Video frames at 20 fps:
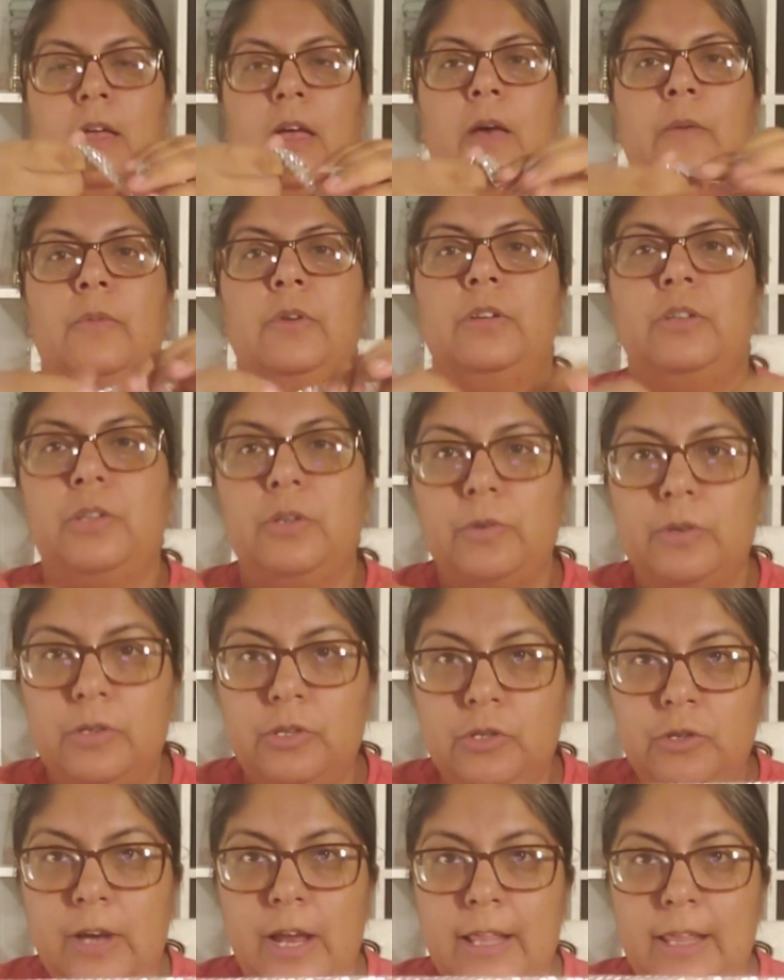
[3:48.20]
I'm going to do a
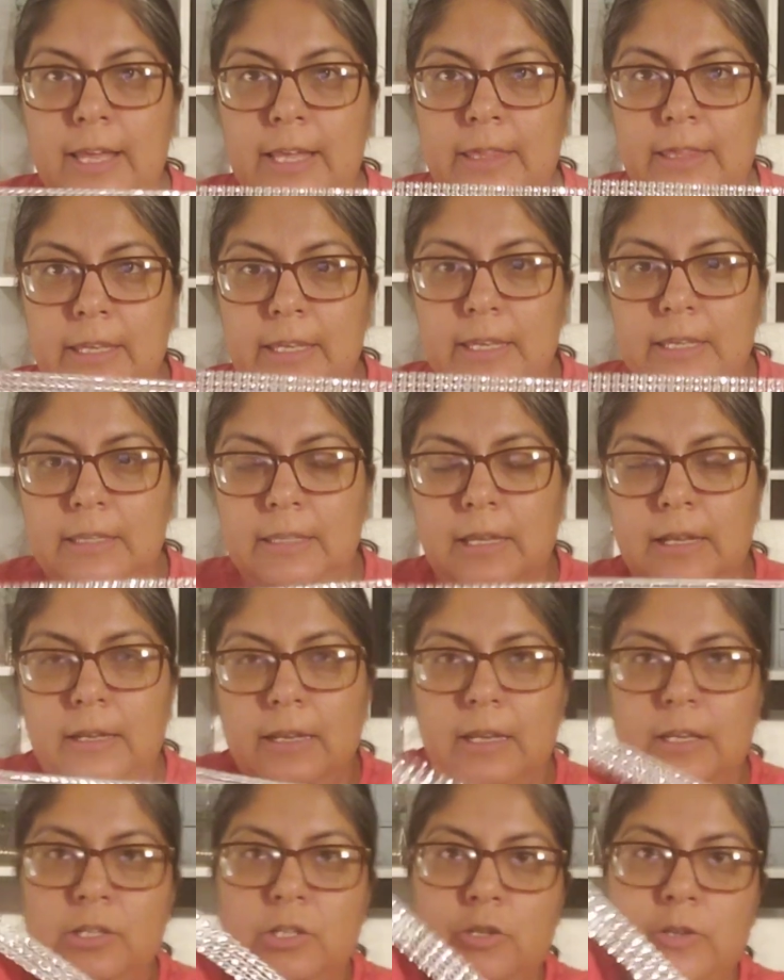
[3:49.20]
strand like this, and
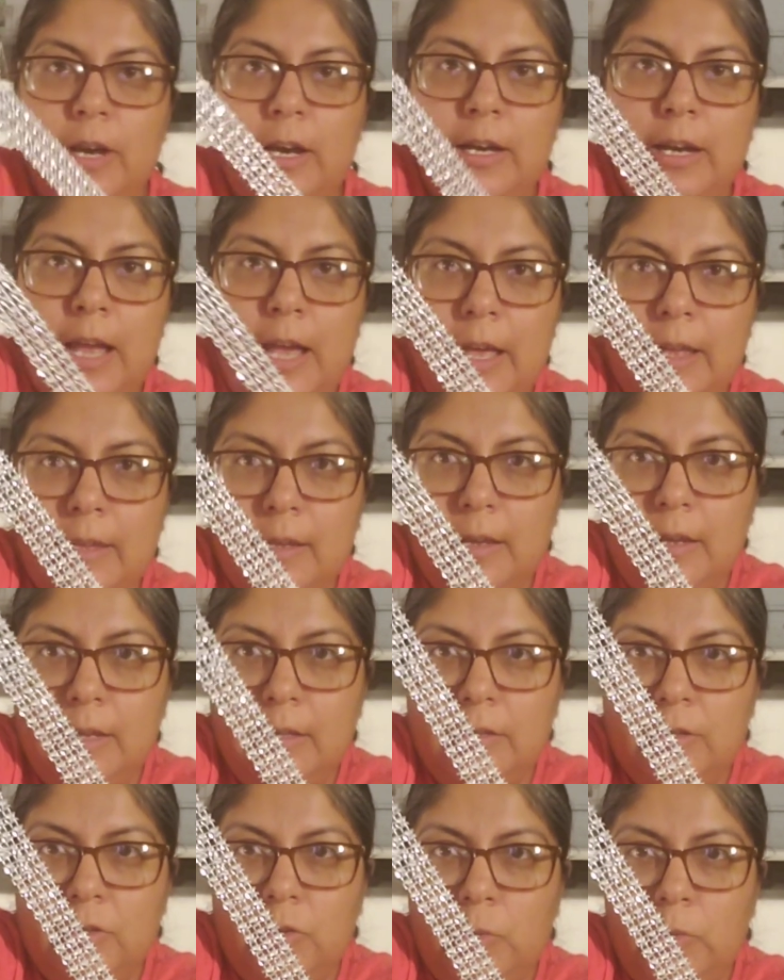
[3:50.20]
each strand
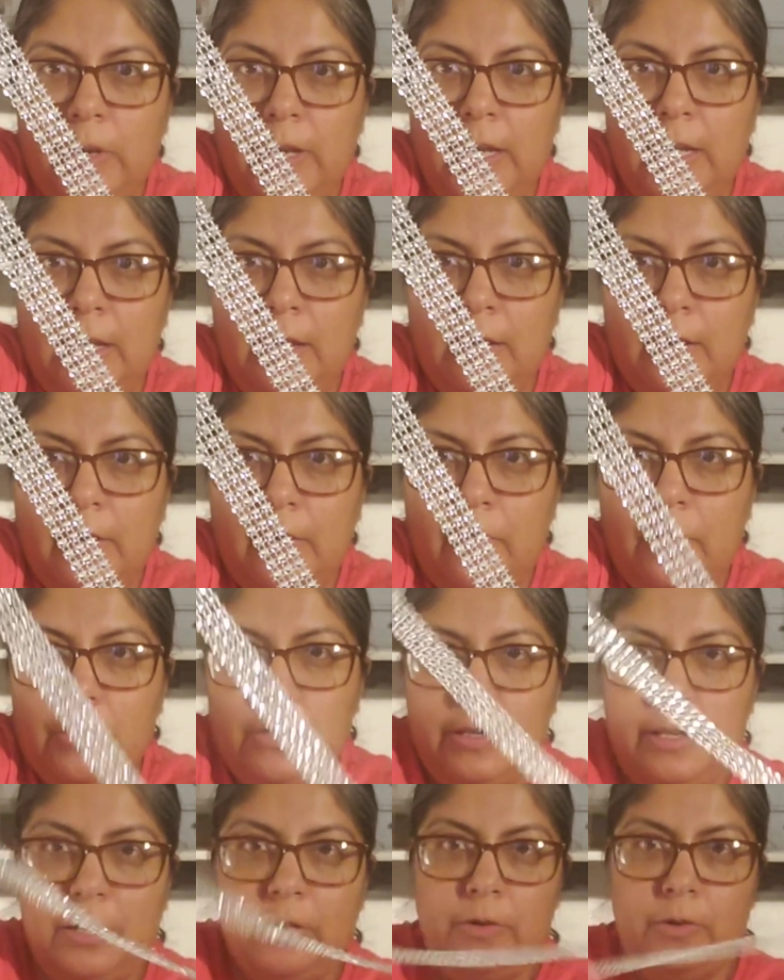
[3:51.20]
it's 3 of
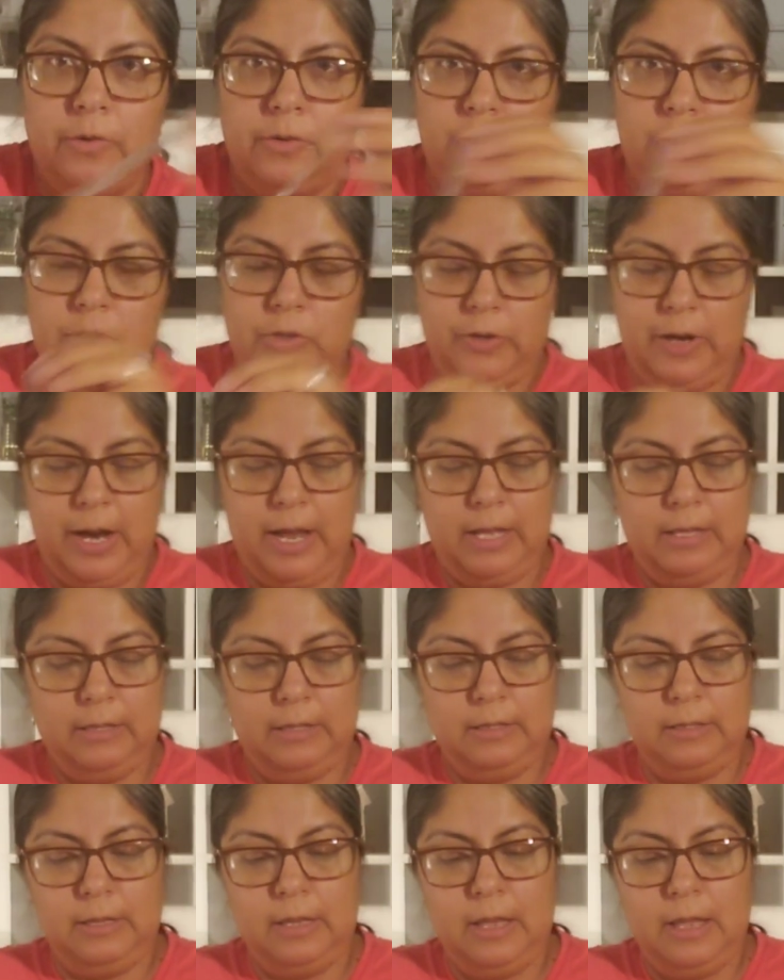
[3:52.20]
those little
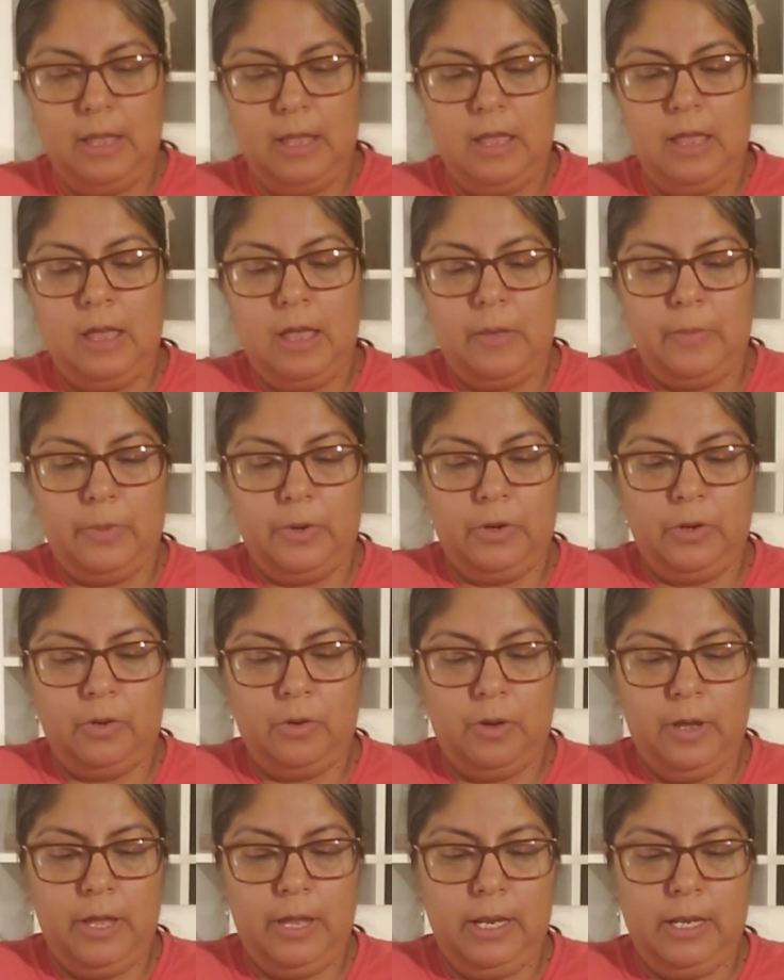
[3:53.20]
strands. I'm going to
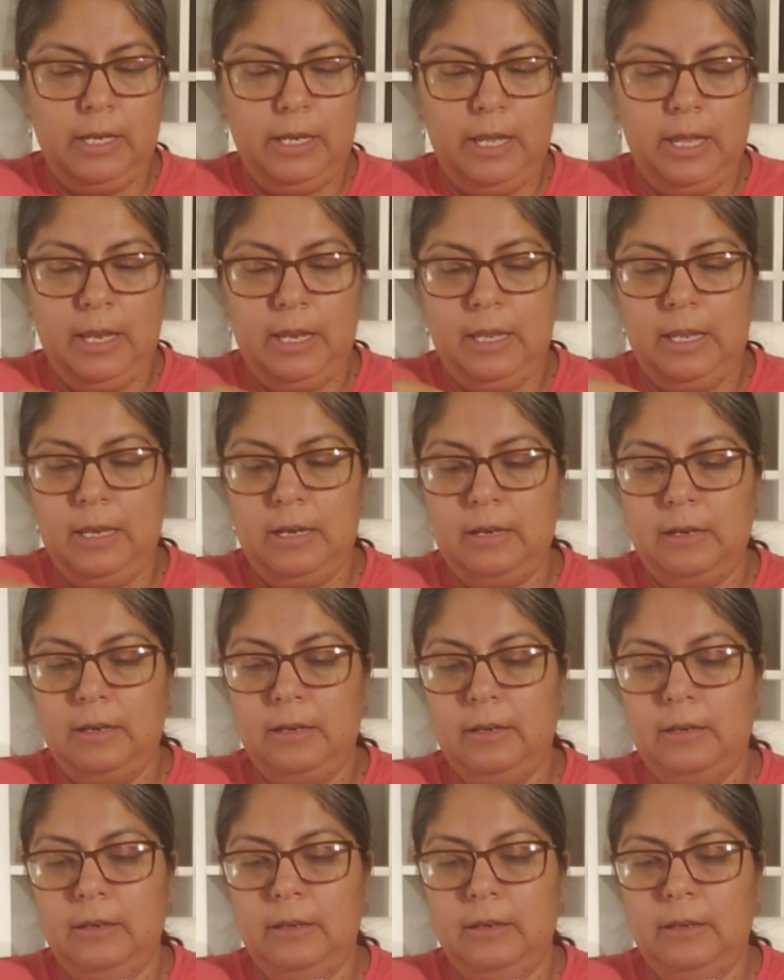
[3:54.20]
go ahead and get it